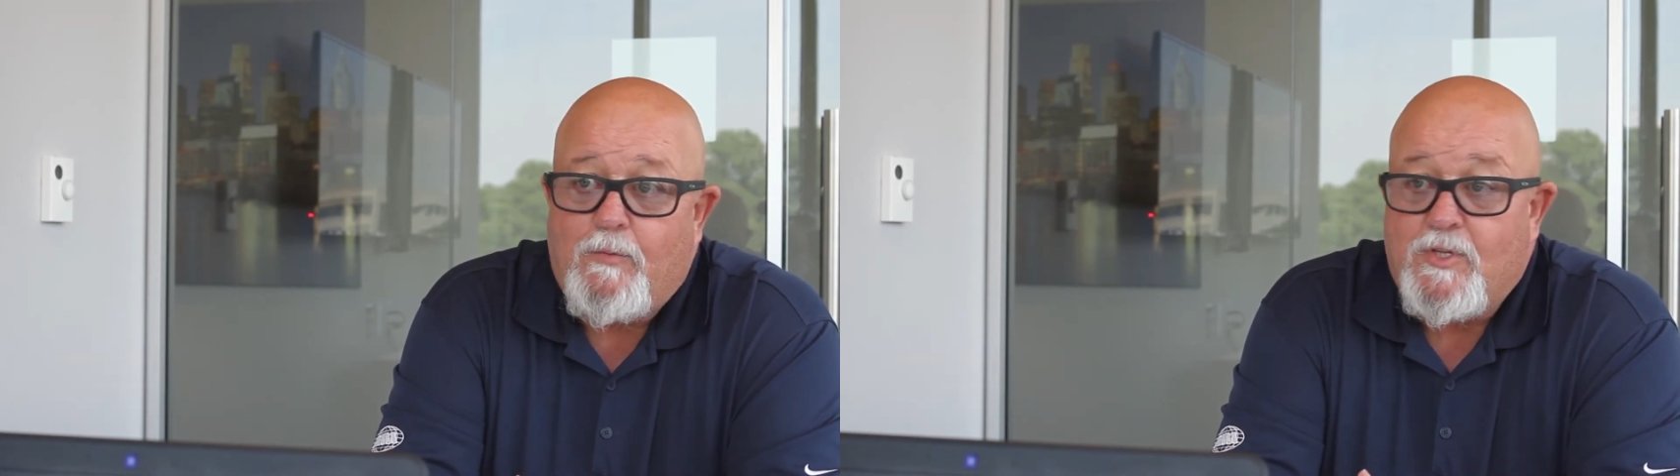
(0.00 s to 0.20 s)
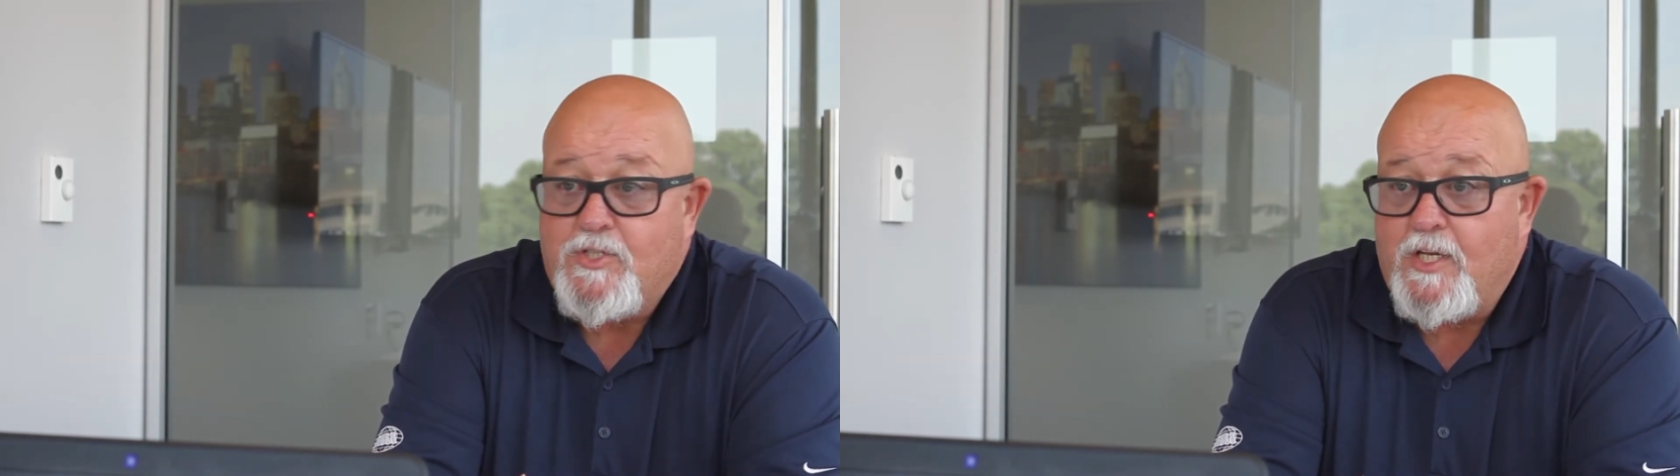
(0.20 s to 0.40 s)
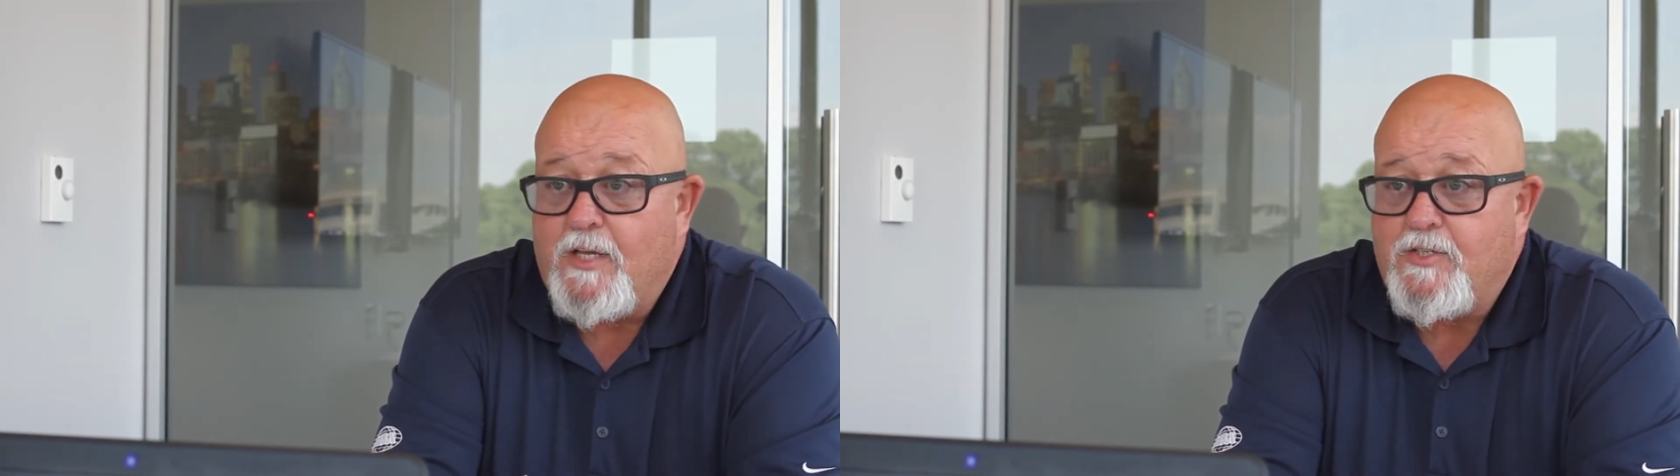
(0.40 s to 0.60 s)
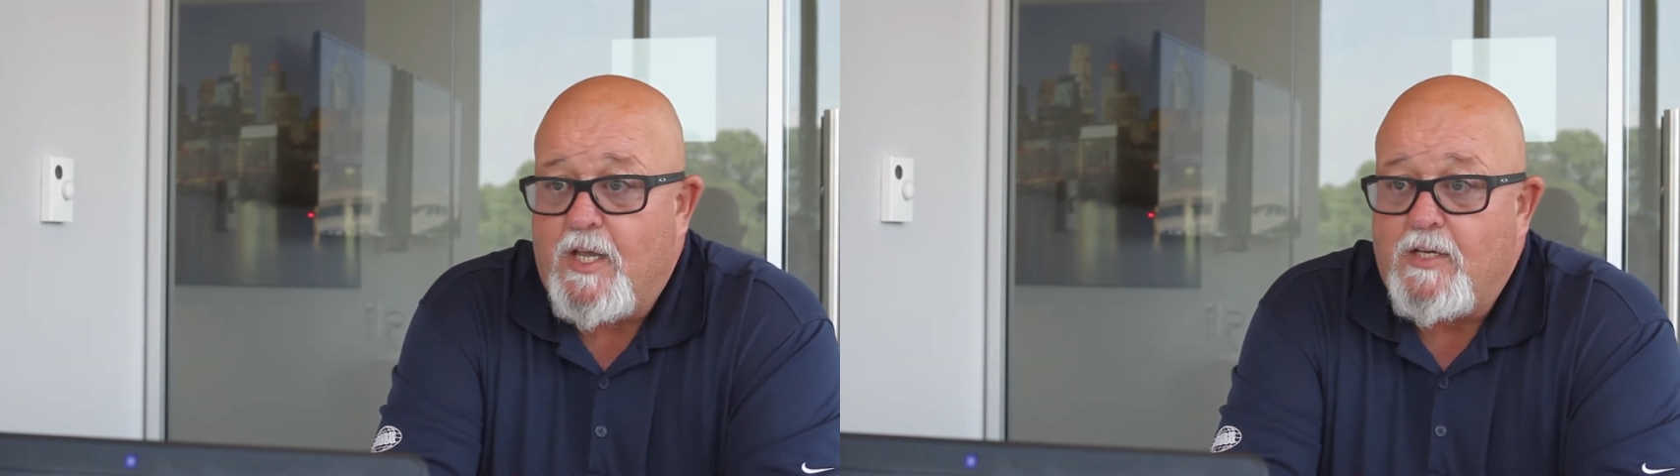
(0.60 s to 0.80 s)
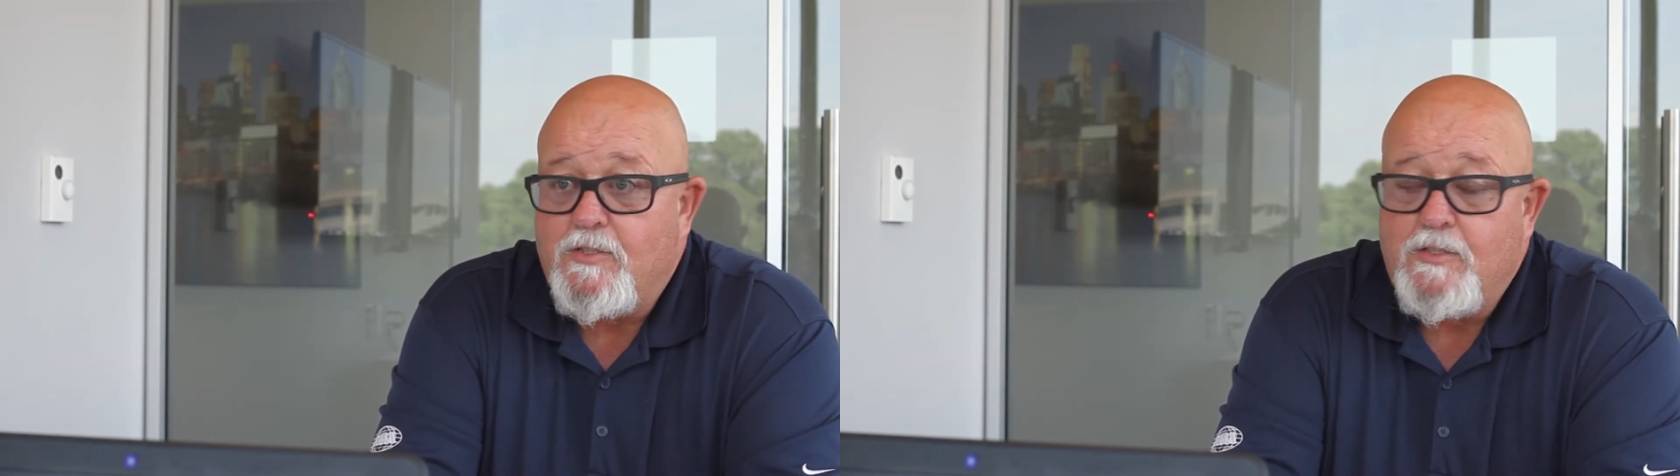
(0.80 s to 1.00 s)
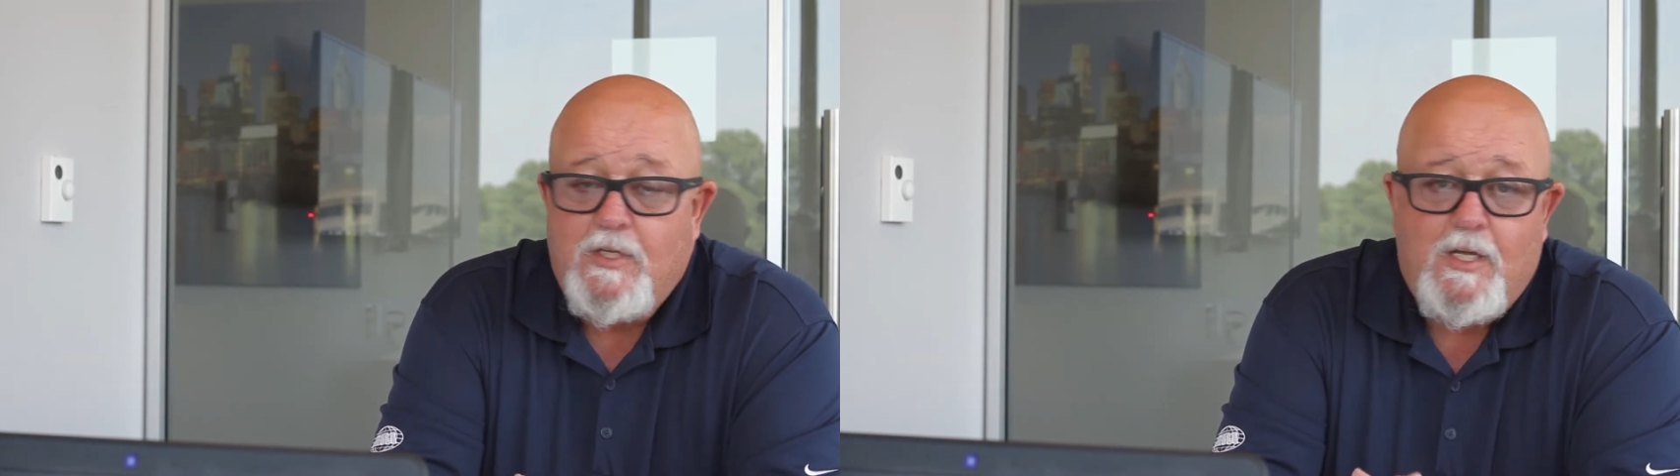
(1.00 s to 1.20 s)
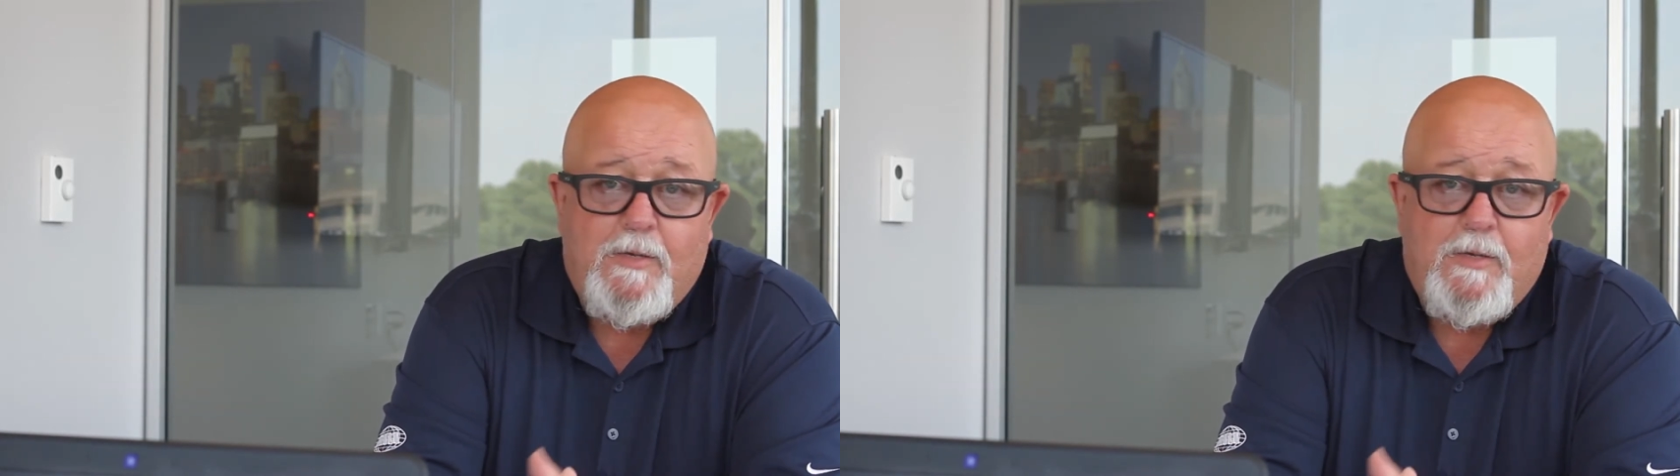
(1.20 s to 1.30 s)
with CSX,